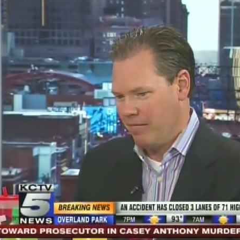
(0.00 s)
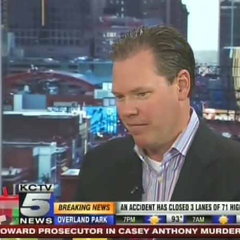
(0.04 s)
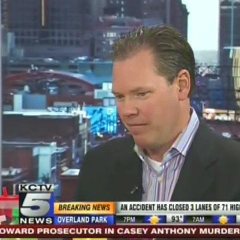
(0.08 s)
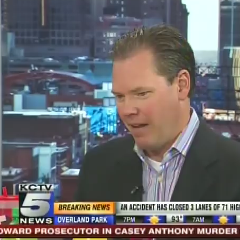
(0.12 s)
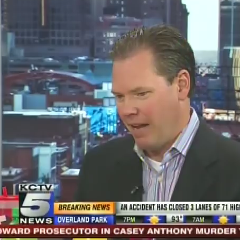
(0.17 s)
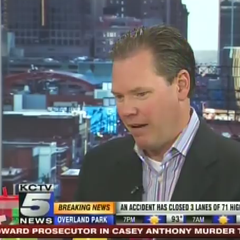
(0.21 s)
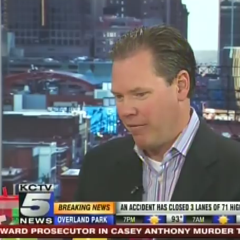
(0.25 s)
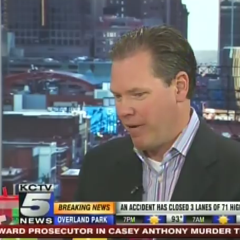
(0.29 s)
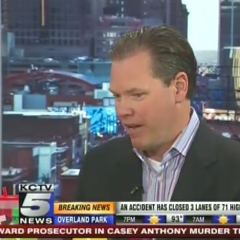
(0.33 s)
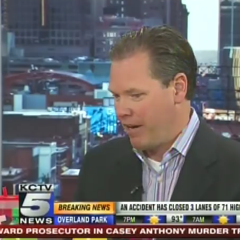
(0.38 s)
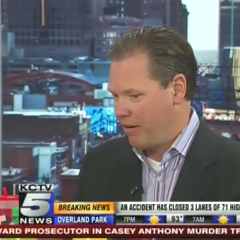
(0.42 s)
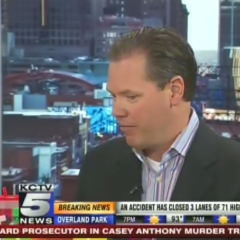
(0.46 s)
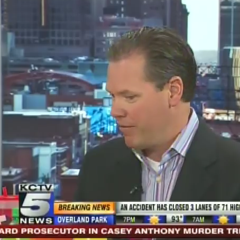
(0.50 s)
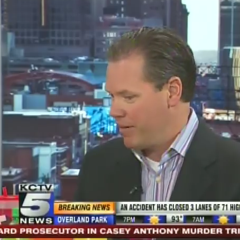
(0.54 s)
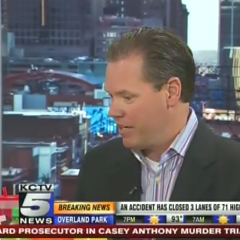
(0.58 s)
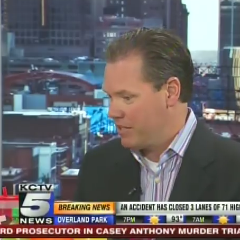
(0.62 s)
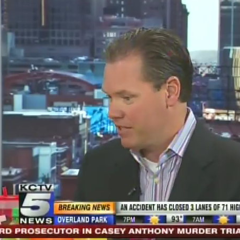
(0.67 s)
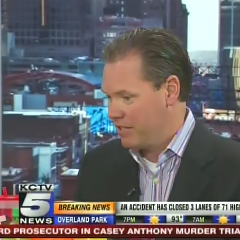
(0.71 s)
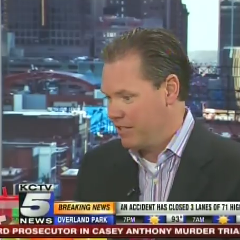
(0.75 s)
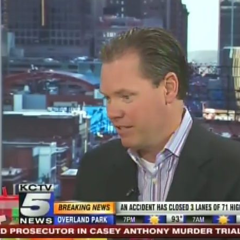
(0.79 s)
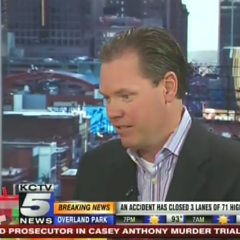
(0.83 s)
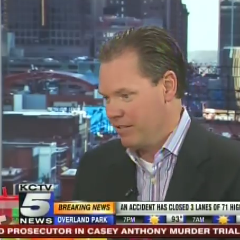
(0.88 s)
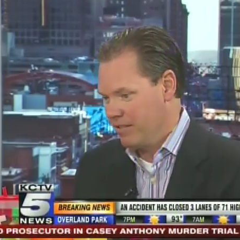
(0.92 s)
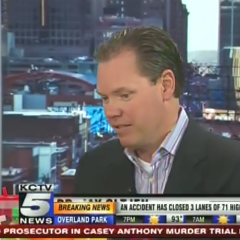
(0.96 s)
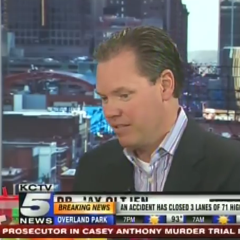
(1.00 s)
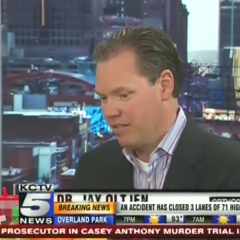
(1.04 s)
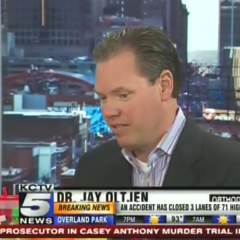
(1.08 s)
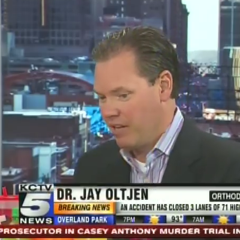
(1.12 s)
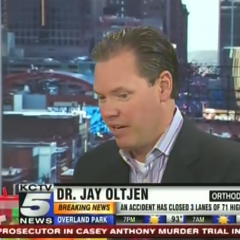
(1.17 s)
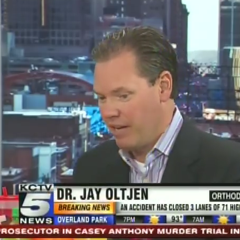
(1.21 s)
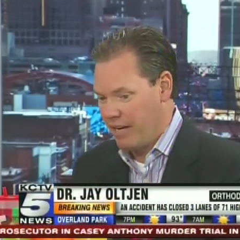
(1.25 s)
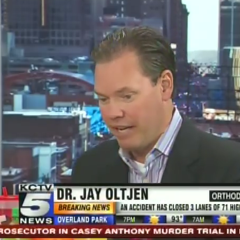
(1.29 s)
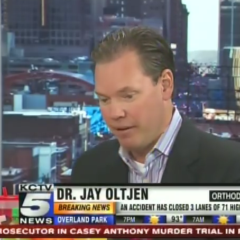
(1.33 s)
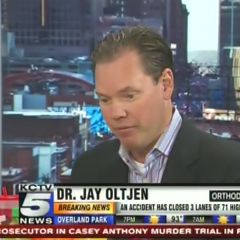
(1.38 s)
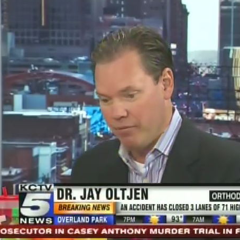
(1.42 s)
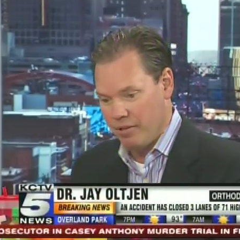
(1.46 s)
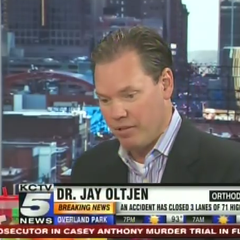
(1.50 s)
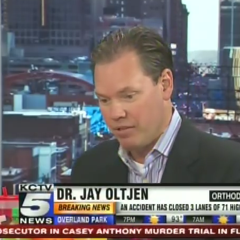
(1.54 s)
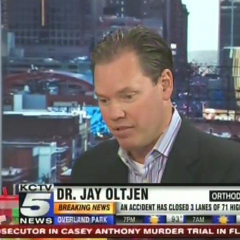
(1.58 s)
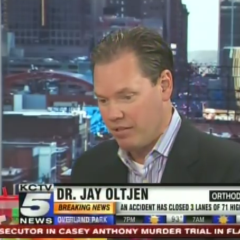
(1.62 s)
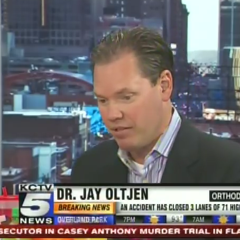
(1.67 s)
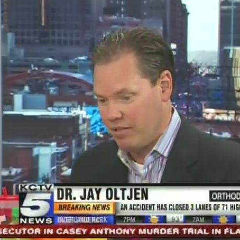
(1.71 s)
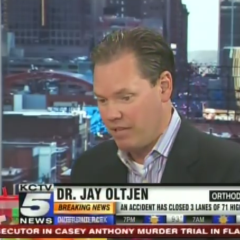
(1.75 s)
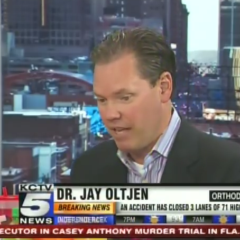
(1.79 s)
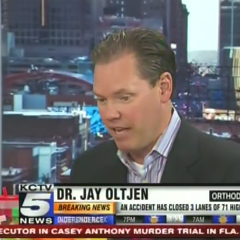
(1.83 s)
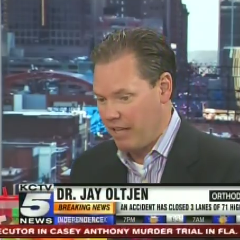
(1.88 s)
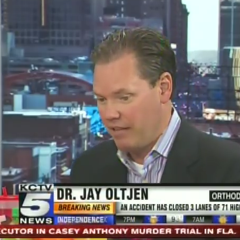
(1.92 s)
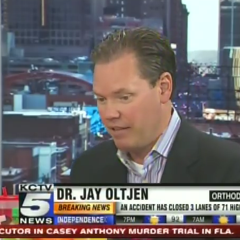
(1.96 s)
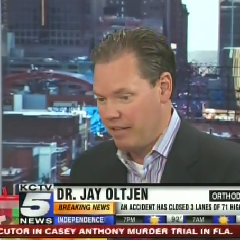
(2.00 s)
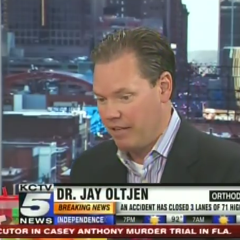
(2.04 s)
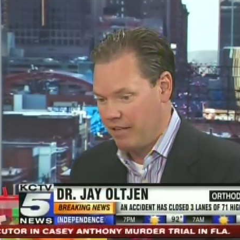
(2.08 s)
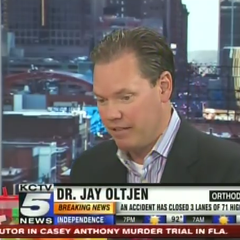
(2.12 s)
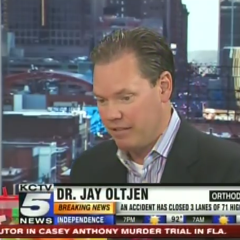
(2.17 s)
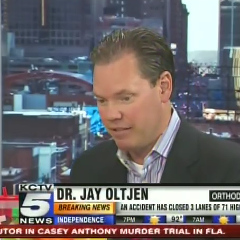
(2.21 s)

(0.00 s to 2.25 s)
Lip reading: read a recent study which said